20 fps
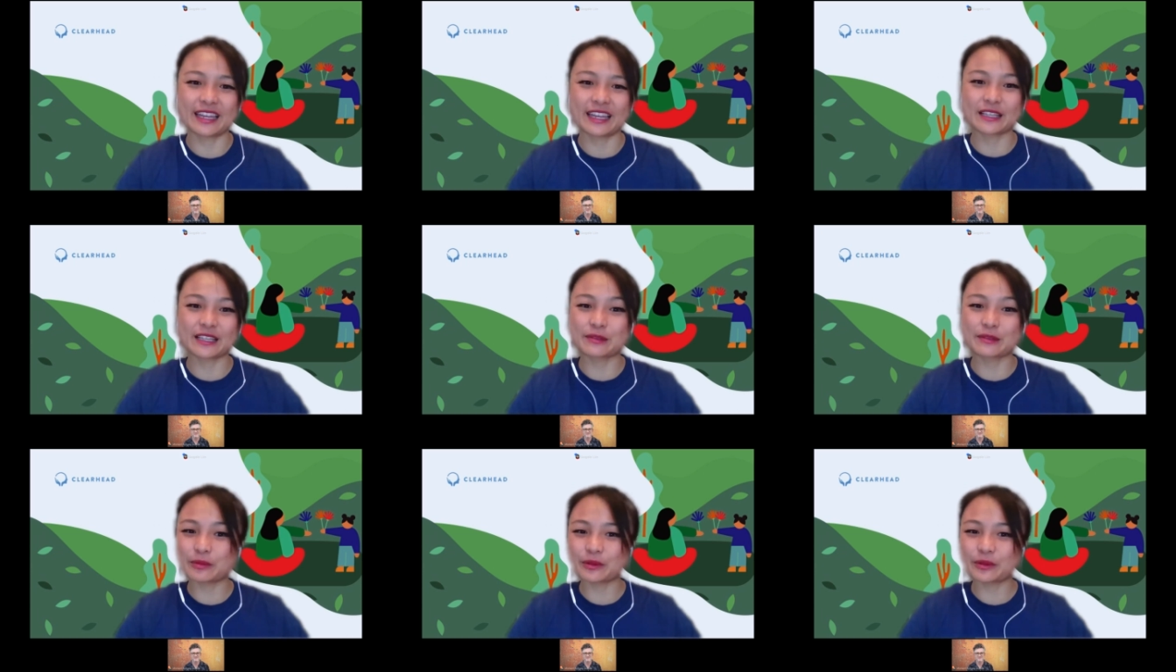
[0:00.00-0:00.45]

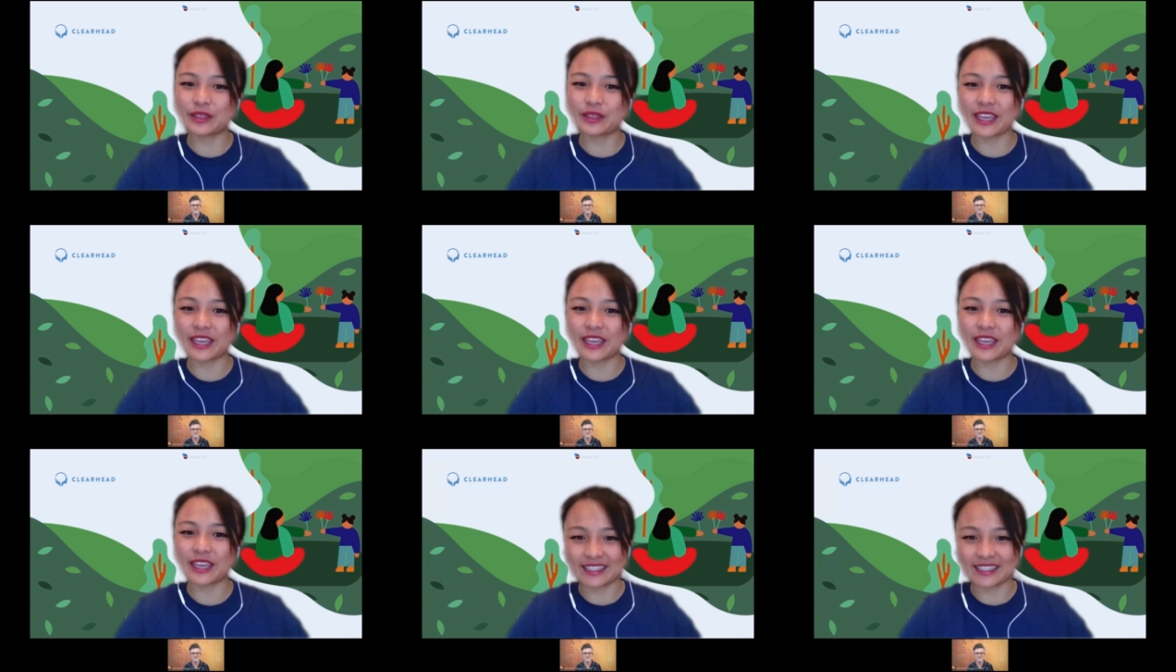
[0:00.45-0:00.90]
and explore
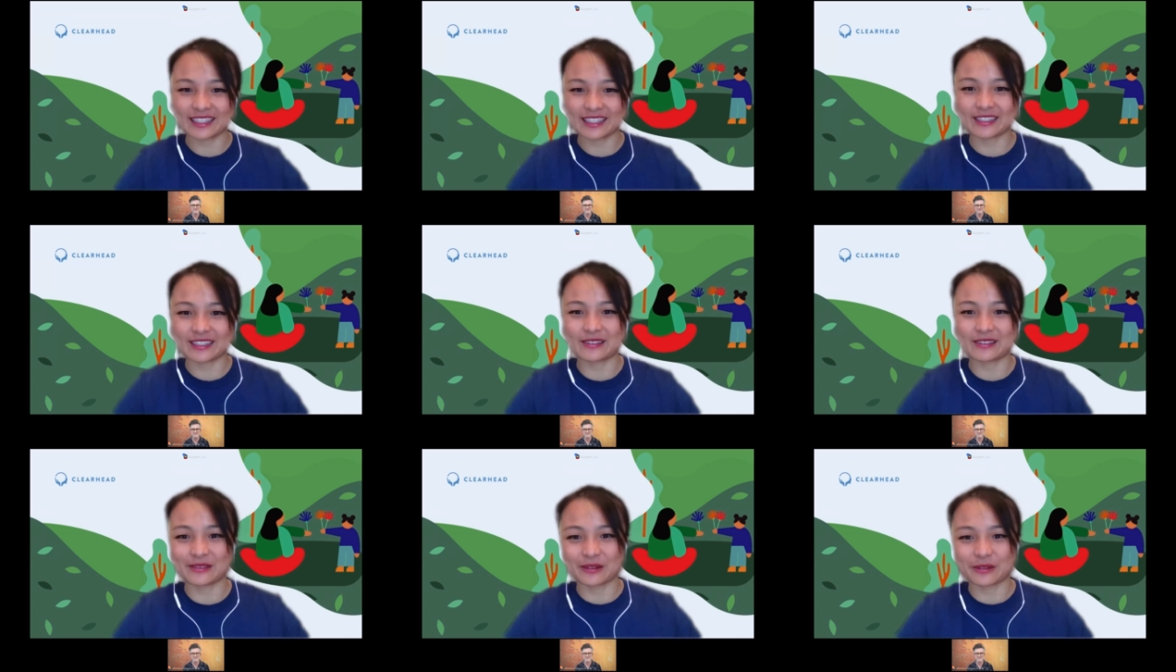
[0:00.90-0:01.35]
the
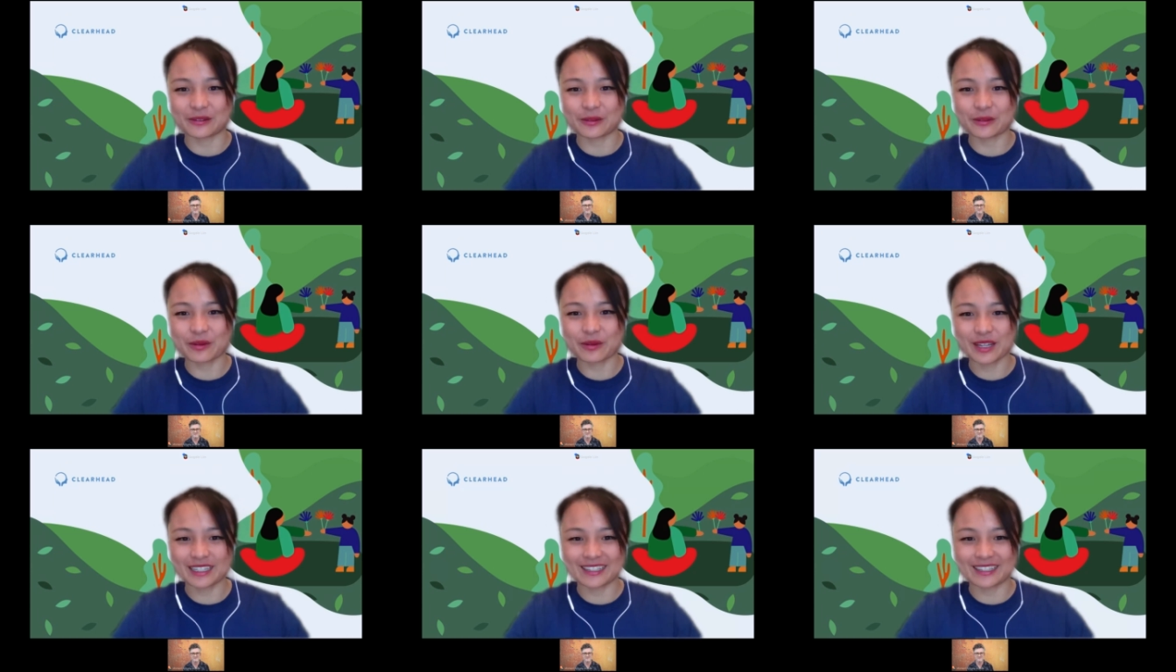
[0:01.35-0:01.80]
answers to
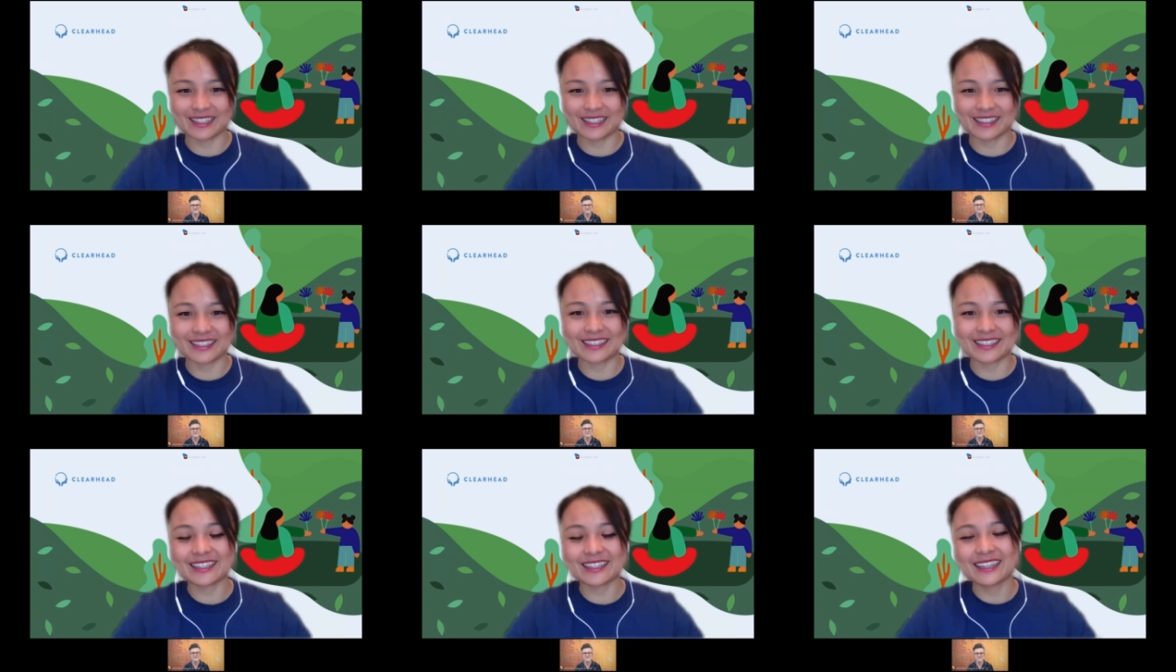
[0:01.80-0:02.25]
those
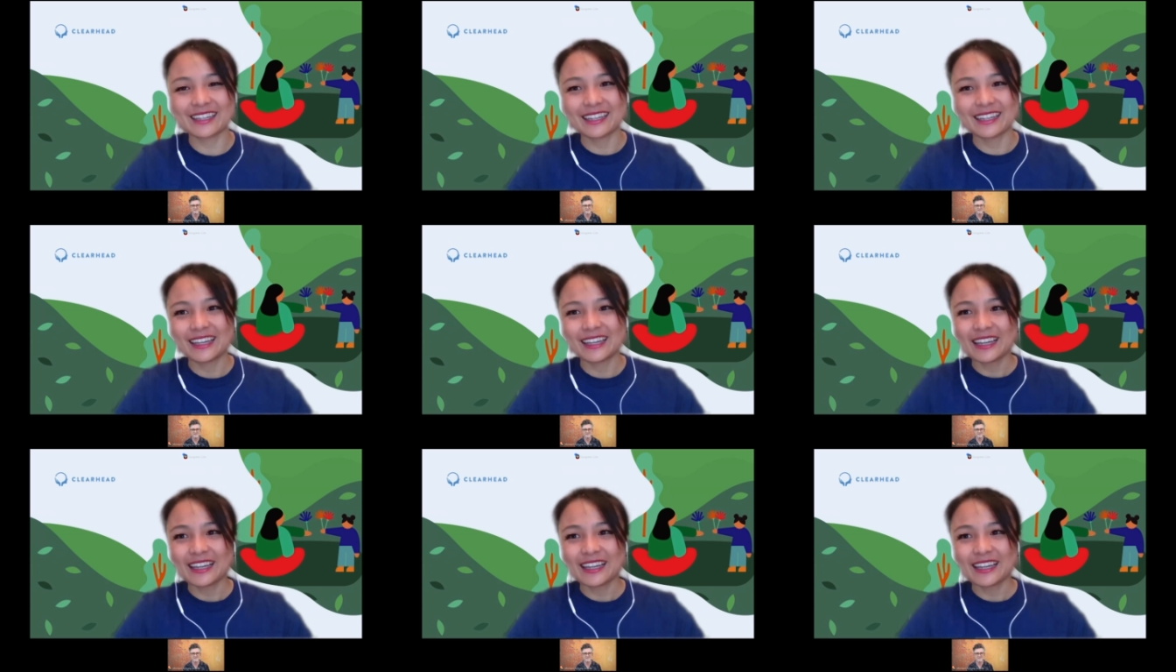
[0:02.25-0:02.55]
questions.